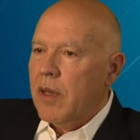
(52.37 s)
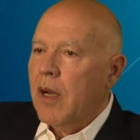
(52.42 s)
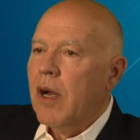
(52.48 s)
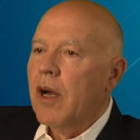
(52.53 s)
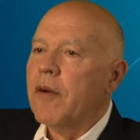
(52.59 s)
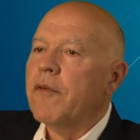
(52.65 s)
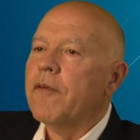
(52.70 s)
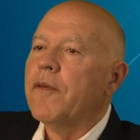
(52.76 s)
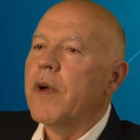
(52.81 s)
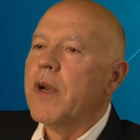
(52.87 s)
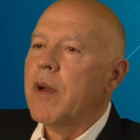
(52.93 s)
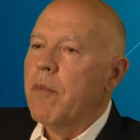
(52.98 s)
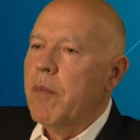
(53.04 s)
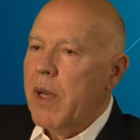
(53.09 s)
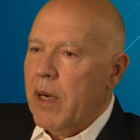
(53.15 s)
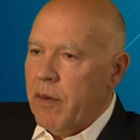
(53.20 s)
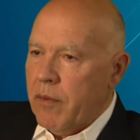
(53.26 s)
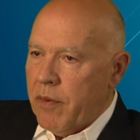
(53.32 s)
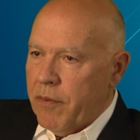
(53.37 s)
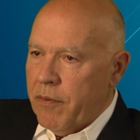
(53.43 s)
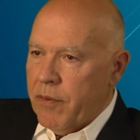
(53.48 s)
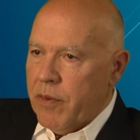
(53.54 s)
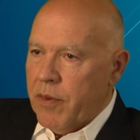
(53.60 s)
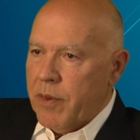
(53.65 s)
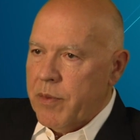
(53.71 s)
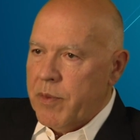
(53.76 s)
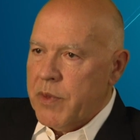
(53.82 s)
on fundamental
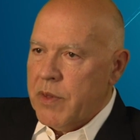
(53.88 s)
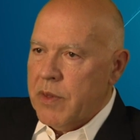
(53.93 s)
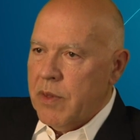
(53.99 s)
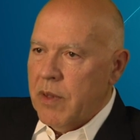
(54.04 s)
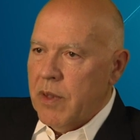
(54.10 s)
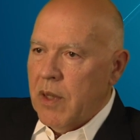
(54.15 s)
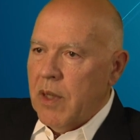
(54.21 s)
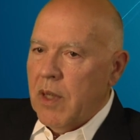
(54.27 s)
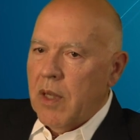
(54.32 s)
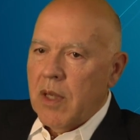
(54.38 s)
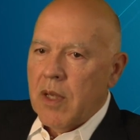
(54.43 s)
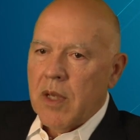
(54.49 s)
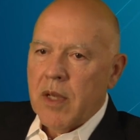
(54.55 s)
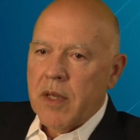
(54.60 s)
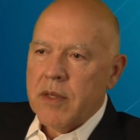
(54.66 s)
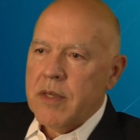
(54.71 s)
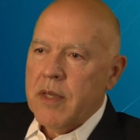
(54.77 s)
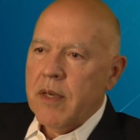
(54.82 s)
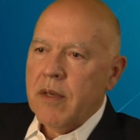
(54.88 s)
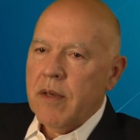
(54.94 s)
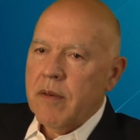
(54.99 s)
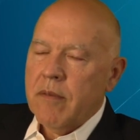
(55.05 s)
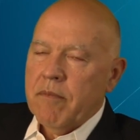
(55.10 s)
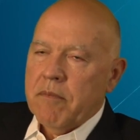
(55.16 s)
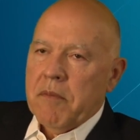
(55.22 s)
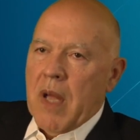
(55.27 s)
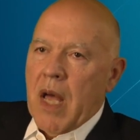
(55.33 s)
reforms. It's not,
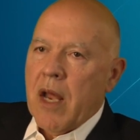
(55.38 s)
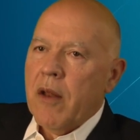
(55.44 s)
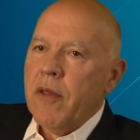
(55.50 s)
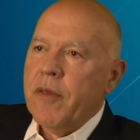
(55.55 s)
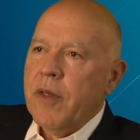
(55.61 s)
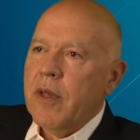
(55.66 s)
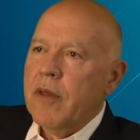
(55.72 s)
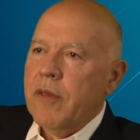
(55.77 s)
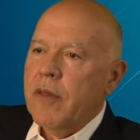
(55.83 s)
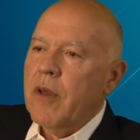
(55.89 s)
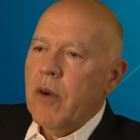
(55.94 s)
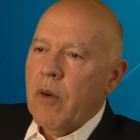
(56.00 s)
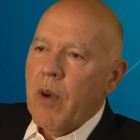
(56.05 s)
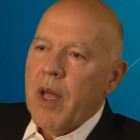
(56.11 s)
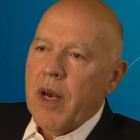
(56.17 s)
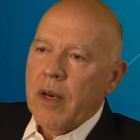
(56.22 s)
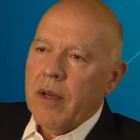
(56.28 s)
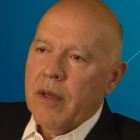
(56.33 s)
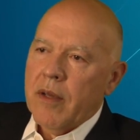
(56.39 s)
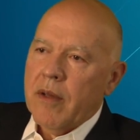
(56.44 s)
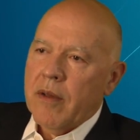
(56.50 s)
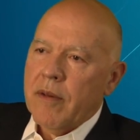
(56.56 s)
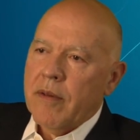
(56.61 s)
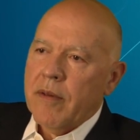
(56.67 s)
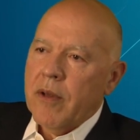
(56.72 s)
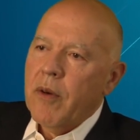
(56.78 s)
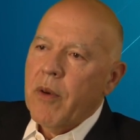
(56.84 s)
I don't think theoretic,
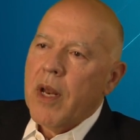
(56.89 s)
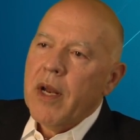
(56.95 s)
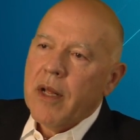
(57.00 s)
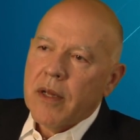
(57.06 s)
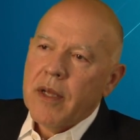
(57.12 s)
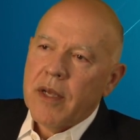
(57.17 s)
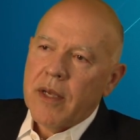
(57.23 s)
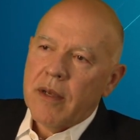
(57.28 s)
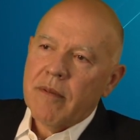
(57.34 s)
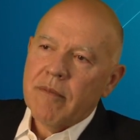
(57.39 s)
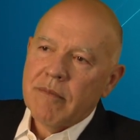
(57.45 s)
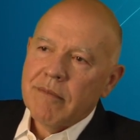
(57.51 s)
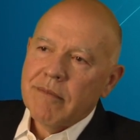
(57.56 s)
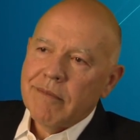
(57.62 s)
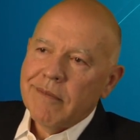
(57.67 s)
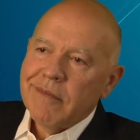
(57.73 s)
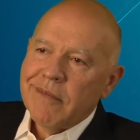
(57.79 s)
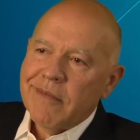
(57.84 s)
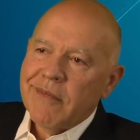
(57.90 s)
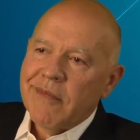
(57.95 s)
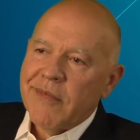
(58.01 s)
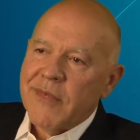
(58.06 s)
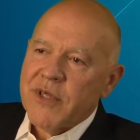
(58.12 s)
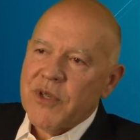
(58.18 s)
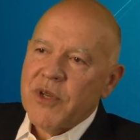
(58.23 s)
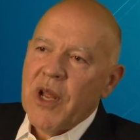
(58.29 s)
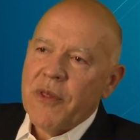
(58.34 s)
theoretically
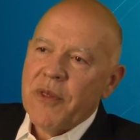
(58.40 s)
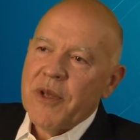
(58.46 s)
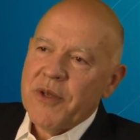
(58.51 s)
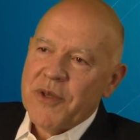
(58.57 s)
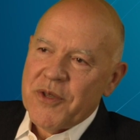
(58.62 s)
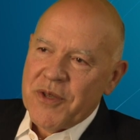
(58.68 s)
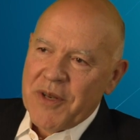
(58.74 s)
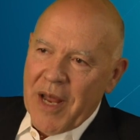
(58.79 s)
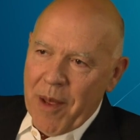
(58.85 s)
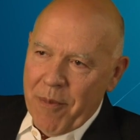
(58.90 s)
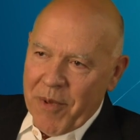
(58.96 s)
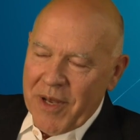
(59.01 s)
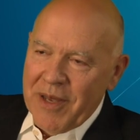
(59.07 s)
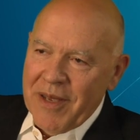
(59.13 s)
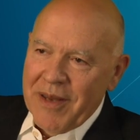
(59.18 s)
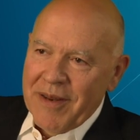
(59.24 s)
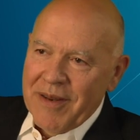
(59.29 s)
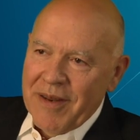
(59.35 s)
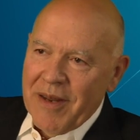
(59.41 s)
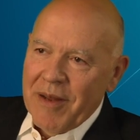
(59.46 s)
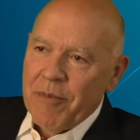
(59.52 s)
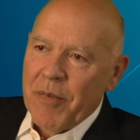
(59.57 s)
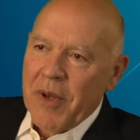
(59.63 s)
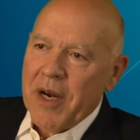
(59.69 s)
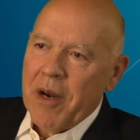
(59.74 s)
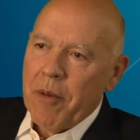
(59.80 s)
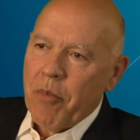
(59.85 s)
there's nothing stopping it.
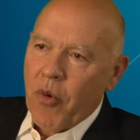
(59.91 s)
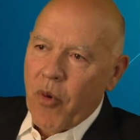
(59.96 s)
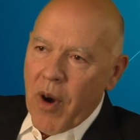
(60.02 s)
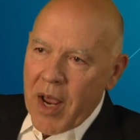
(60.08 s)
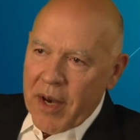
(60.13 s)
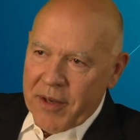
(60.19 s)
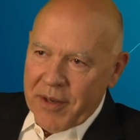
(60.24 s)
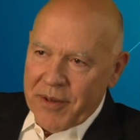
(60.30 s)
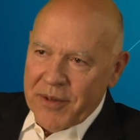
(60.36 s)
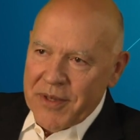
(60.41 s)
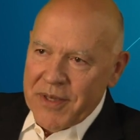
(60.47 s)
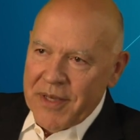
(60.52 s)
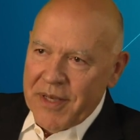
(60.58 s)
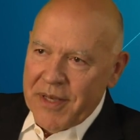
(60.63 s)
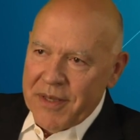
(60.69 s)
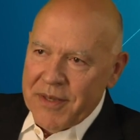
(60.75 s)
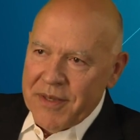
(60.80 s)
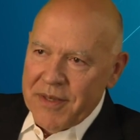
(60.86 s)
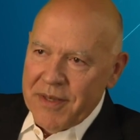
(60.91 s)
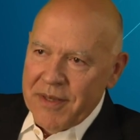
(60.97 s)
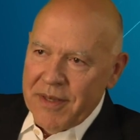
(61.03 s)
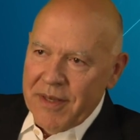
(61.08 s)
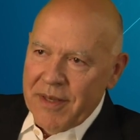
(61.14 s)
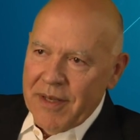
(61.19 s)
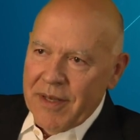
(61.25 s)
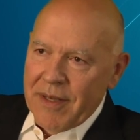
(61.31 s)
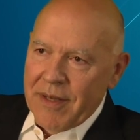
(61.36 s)
But in a practical sense,
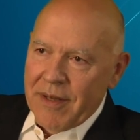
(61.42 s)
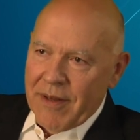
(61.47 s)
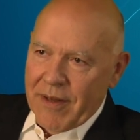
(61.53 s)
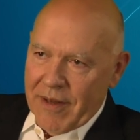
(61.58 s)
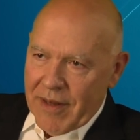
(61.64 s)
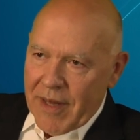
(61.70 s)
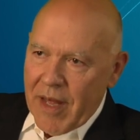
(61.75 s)
mm-hmm.